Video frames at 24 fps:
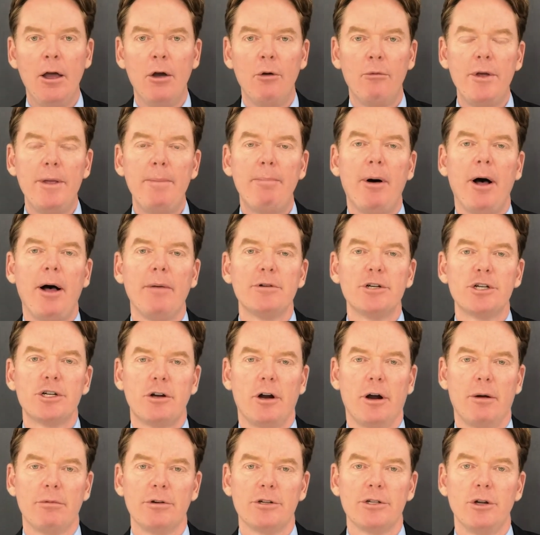We published
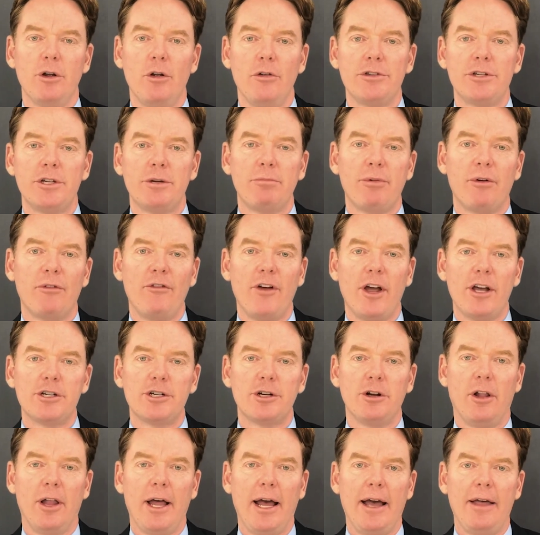our results in
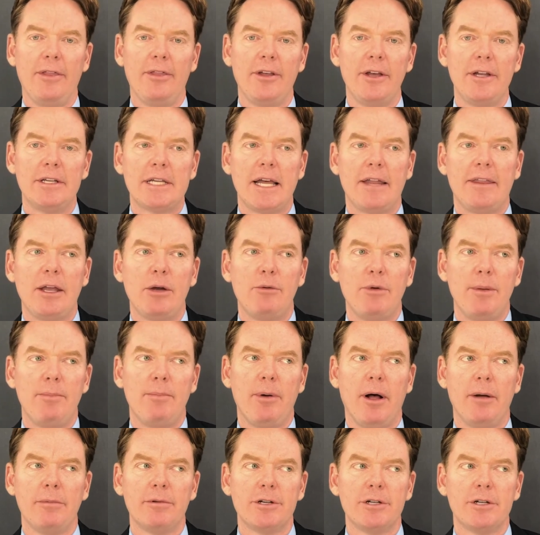professional athletes. I think we
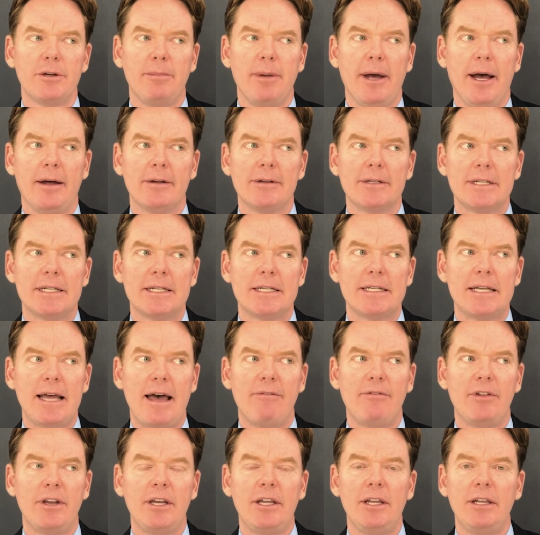published about
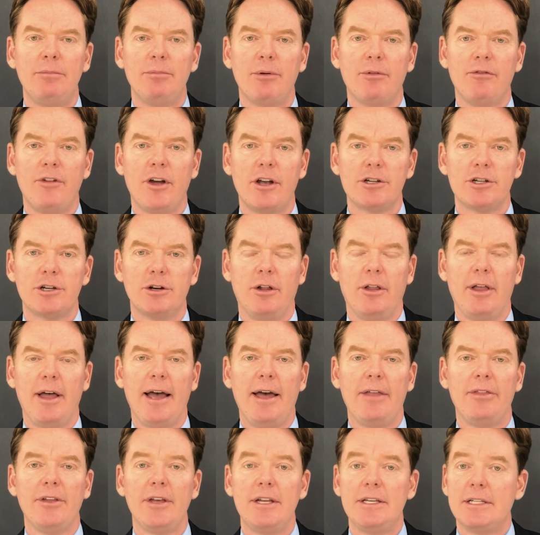70 professional
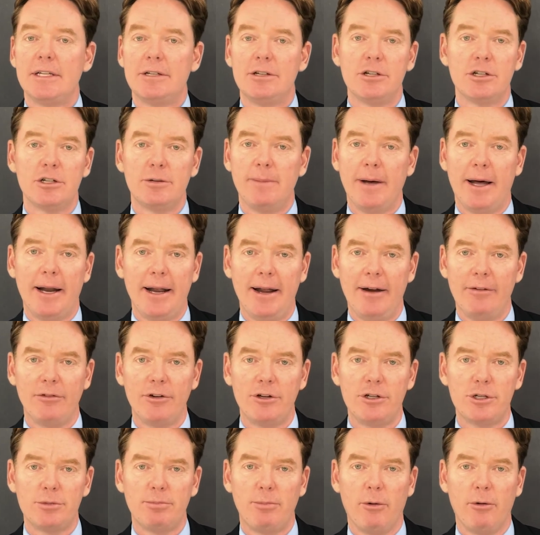athletes in just about every
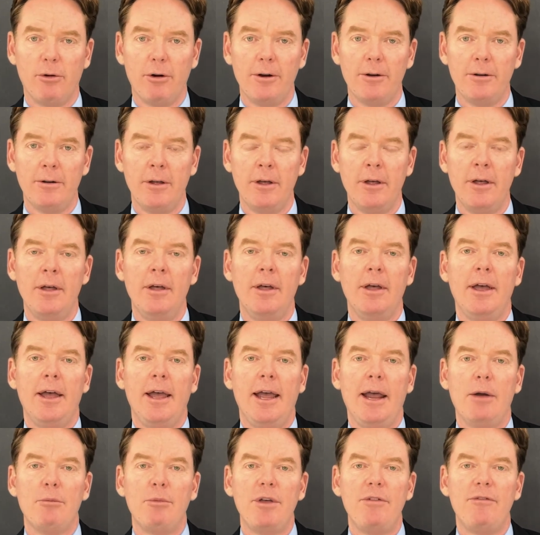sport,
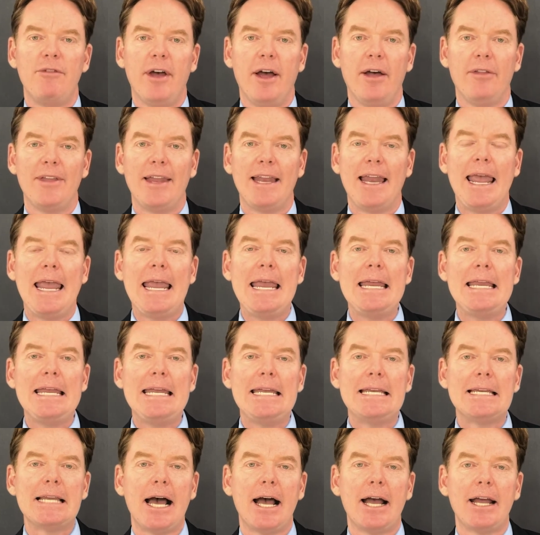and we found that
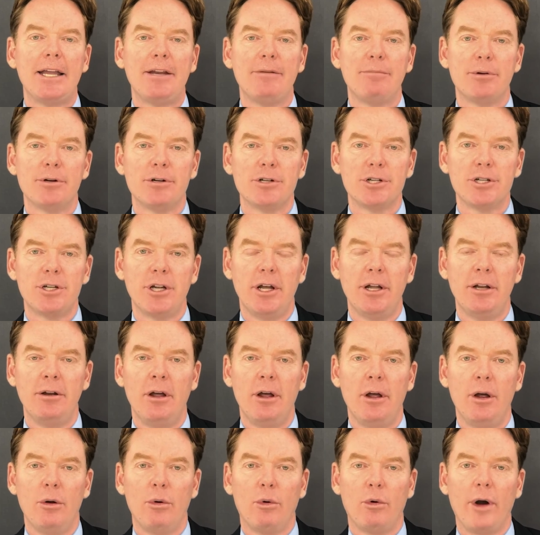89%
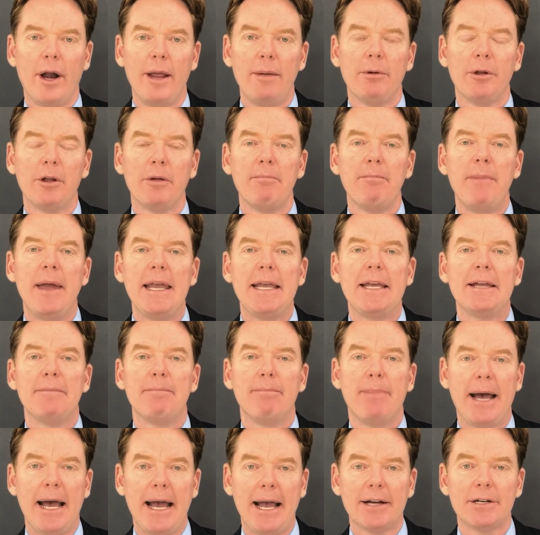were able to make it
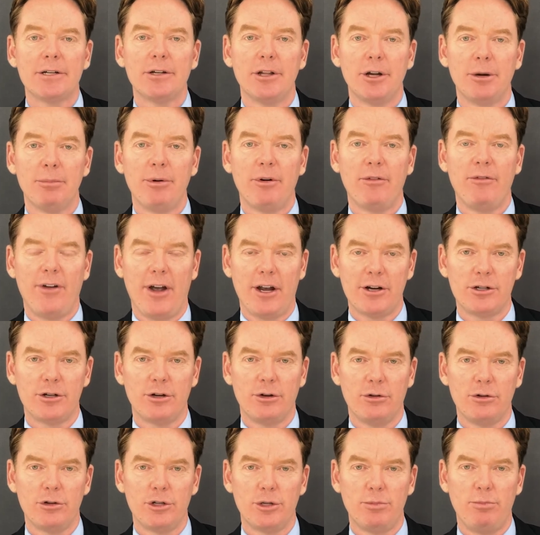back to their
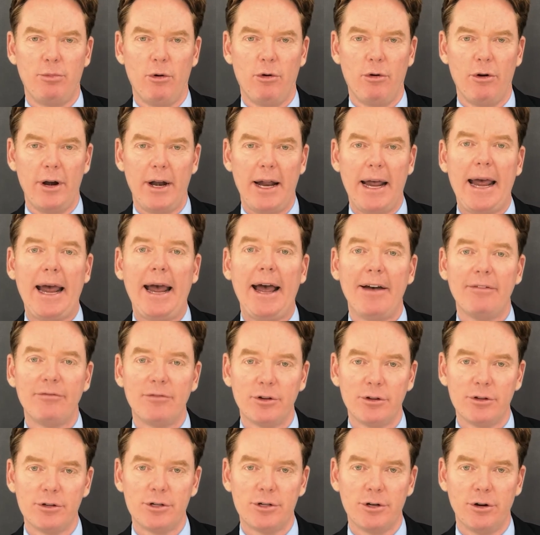professional sport
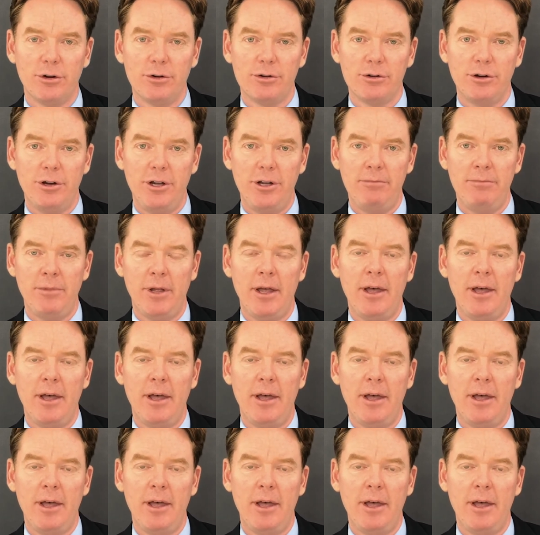after the surgery.